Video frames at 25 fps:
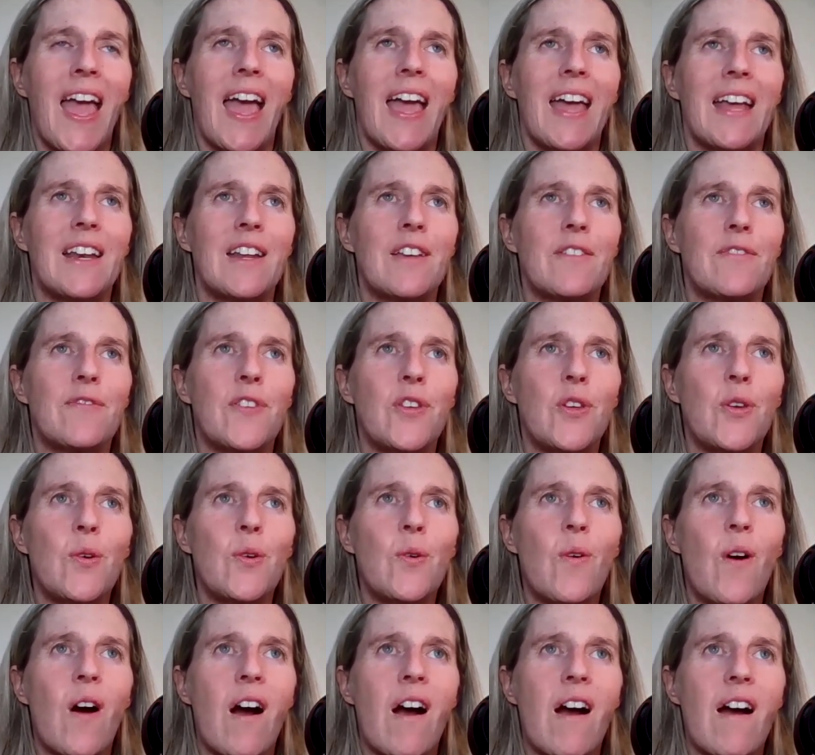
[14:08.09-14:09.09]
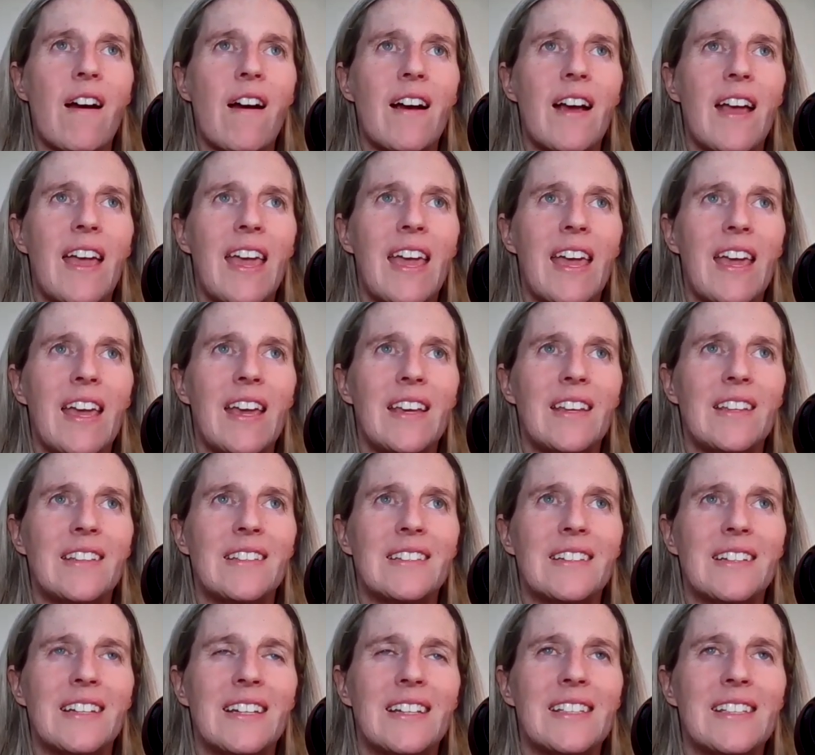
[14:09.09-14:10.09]
And if you are a,
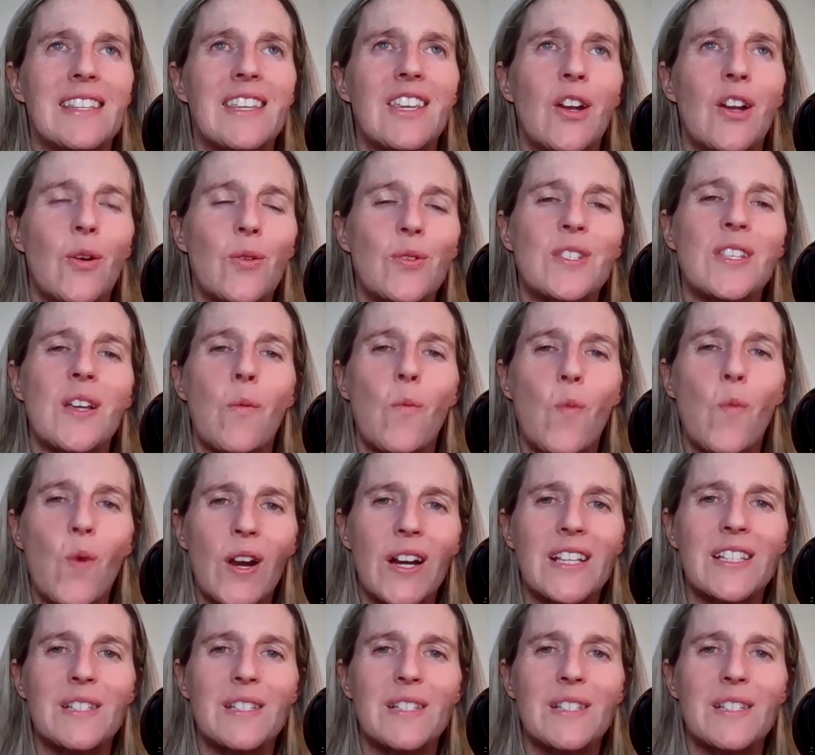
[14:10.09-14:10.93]
somewhat